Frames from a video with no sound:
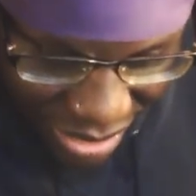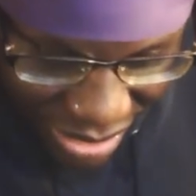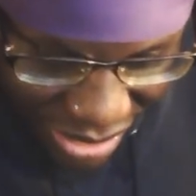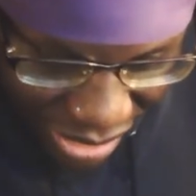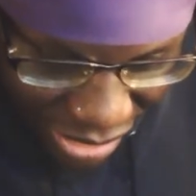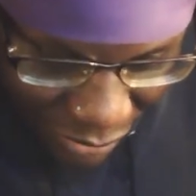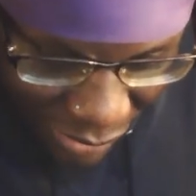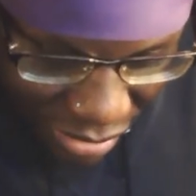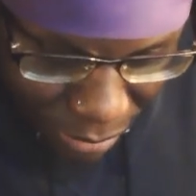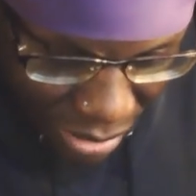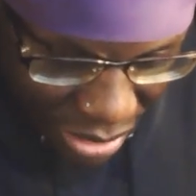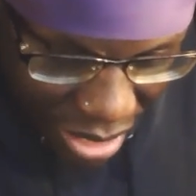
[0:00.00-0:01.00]
chicken, if I have
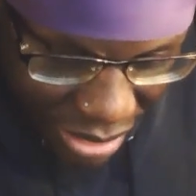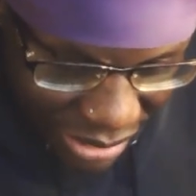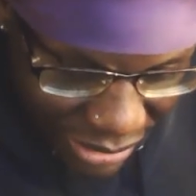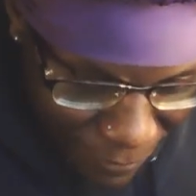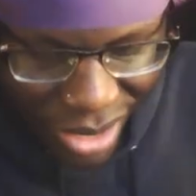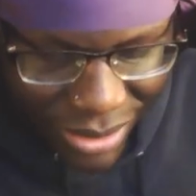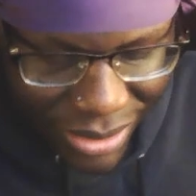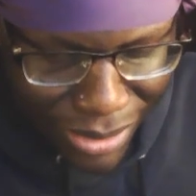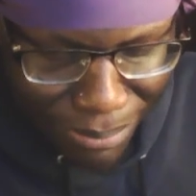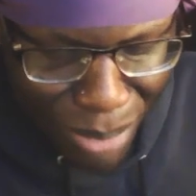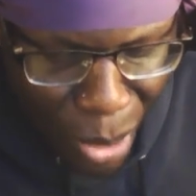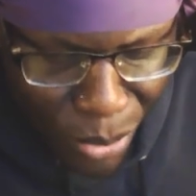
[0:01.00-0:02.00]
to be honest. Redley
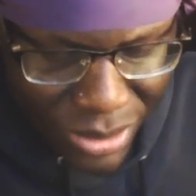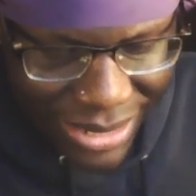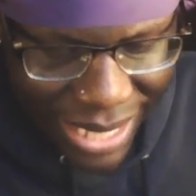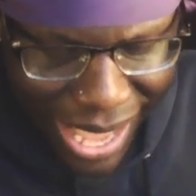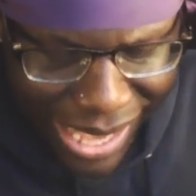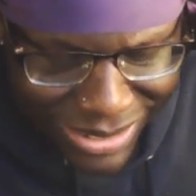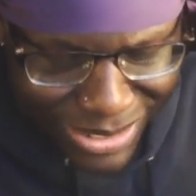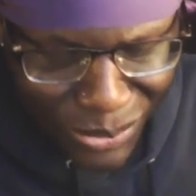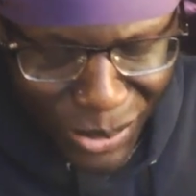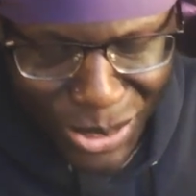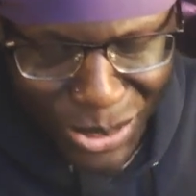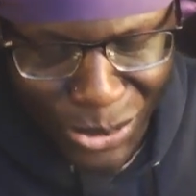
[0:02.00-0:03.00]
Bones asks,
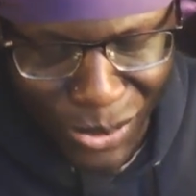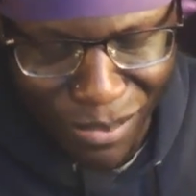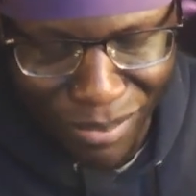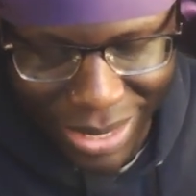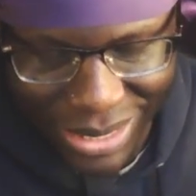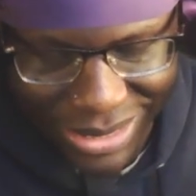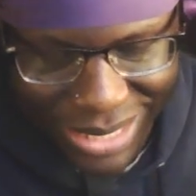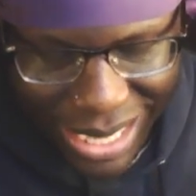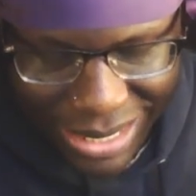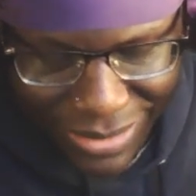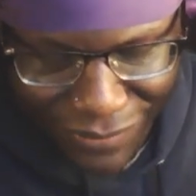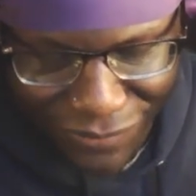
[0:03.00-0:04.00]
will you do a
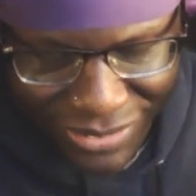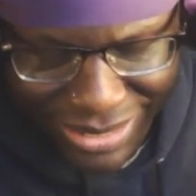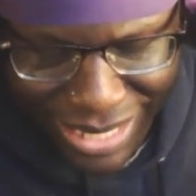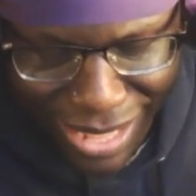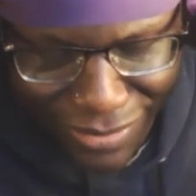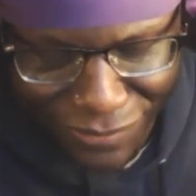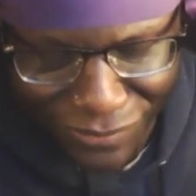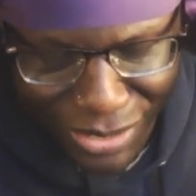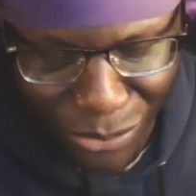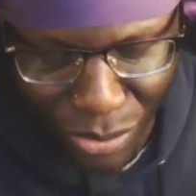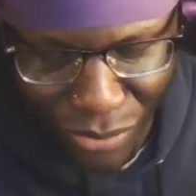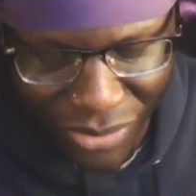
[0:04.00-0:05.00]
Miyazaki style
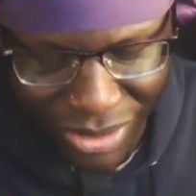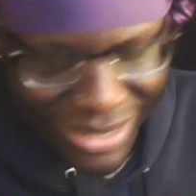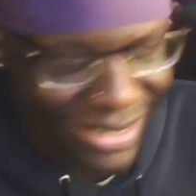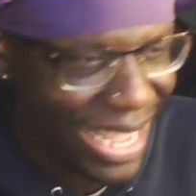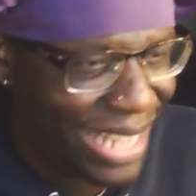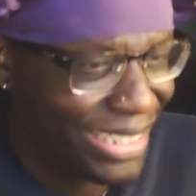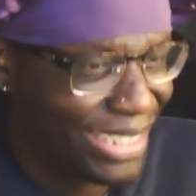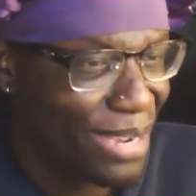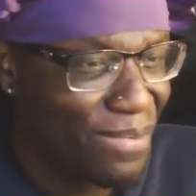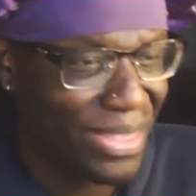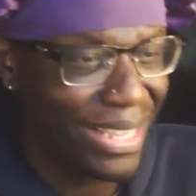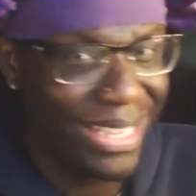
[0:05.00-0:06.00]
feet reveal? Is that
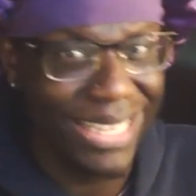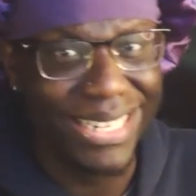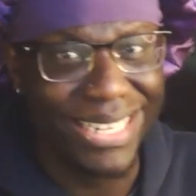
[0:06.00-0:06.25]
something he